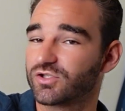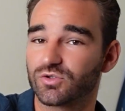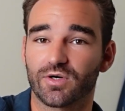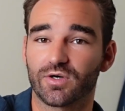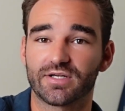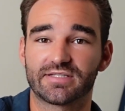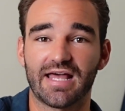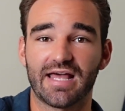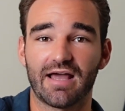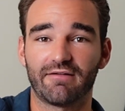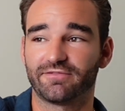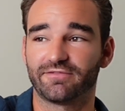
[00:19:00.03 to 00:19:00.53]

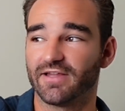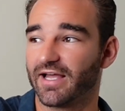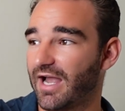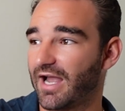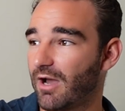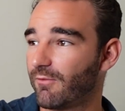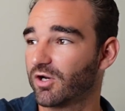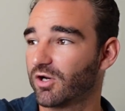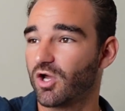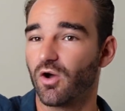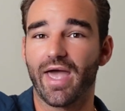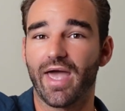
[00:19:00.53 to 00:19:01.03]
towards that flag. I
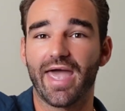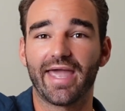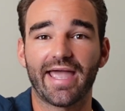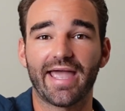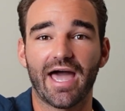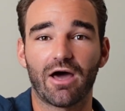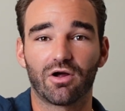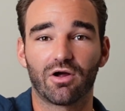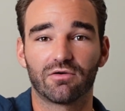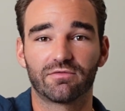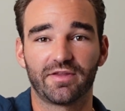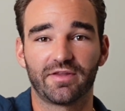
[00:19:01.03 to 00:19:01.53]
want to go hang
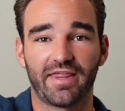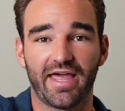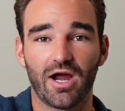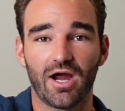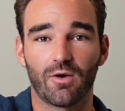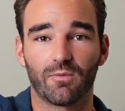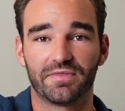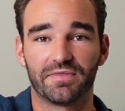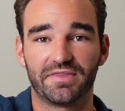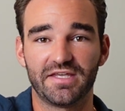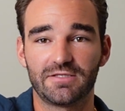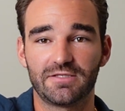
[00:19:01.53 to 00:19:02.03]
out over there
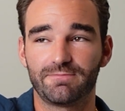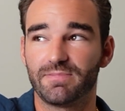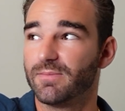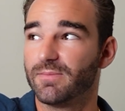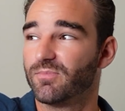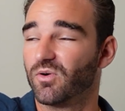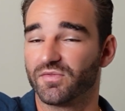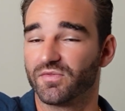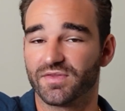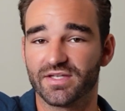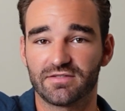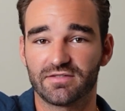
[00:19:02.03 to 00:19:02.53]
with these
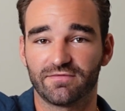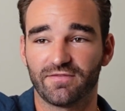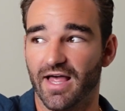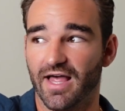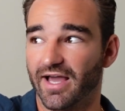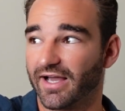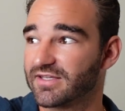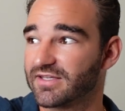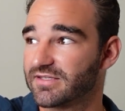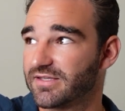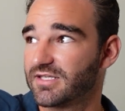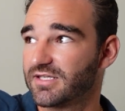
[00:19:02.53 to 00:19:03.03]
people at this flag,
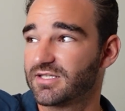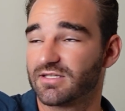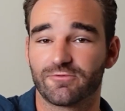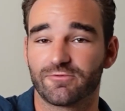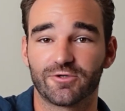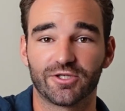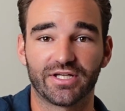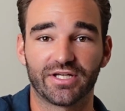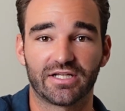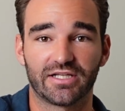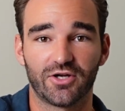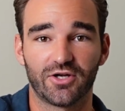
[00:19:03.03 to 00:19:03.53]
because this is
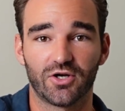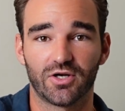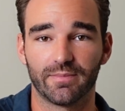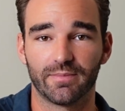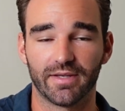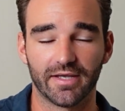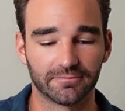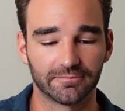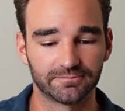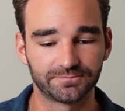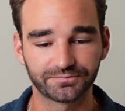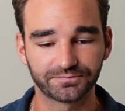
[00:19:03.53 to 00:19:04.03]
really clear to
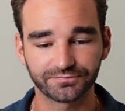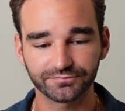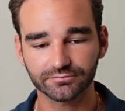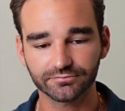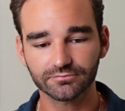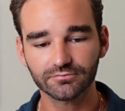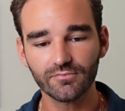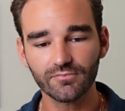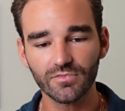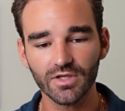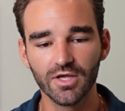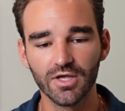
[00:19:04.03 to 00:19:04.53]
me.
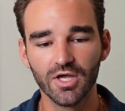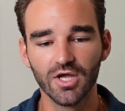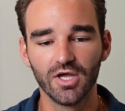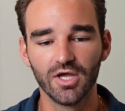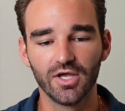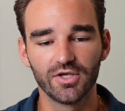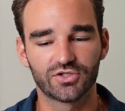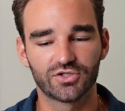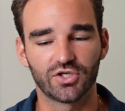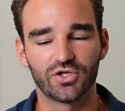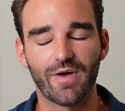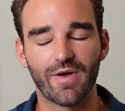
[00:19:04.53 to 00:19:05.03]

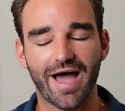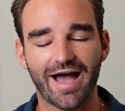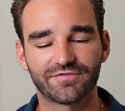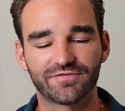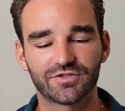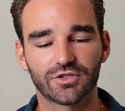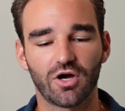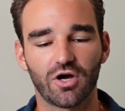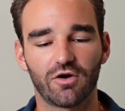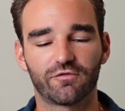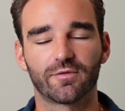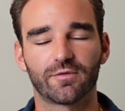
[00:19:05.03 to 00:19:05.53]
So you have to
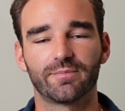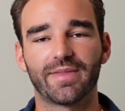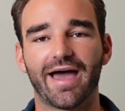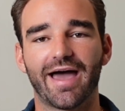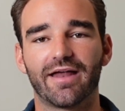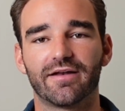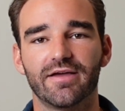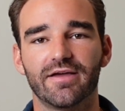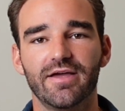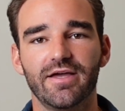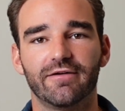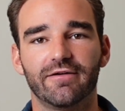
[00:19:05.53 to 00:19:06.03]
go from
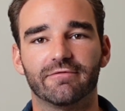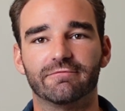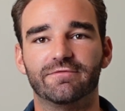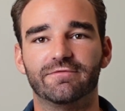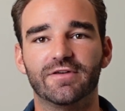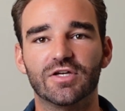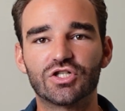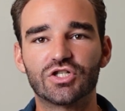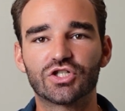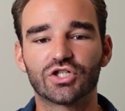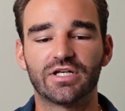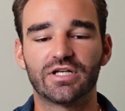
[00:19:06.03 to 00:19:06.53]
that
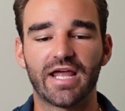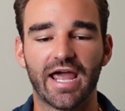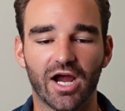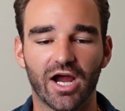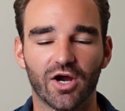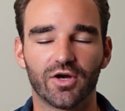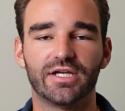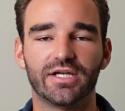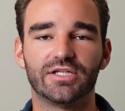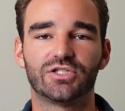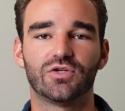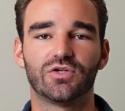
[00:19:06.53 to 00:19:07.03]

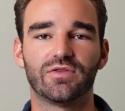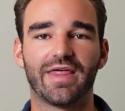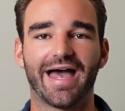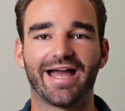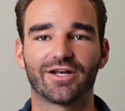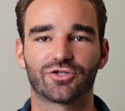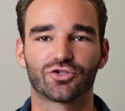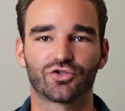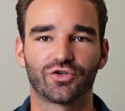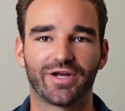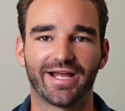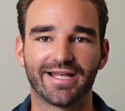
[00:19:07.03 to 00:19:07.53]
visionary to that
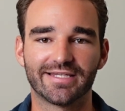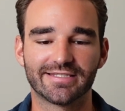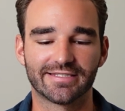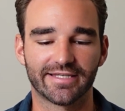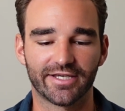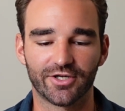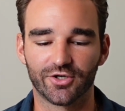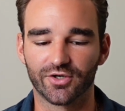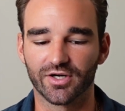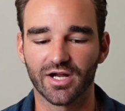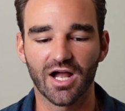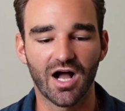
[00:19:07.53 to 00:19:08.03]

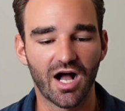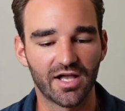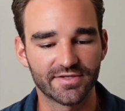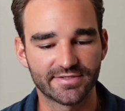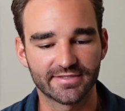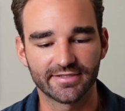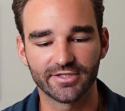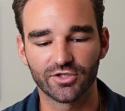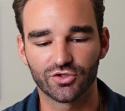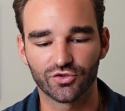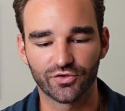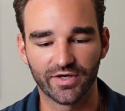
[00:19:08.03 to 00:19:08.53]
translator, and
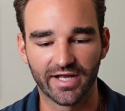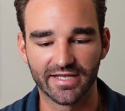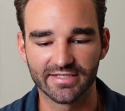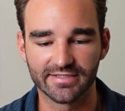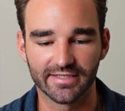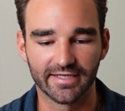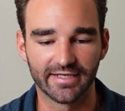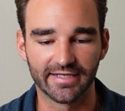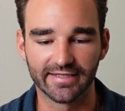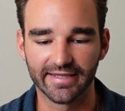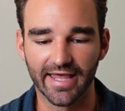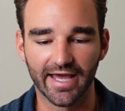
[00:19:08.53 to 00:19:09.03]
constantly
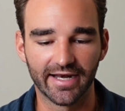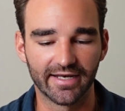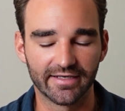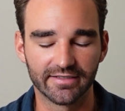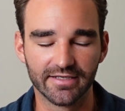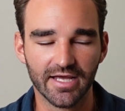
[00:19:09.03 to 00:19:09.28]
translating that.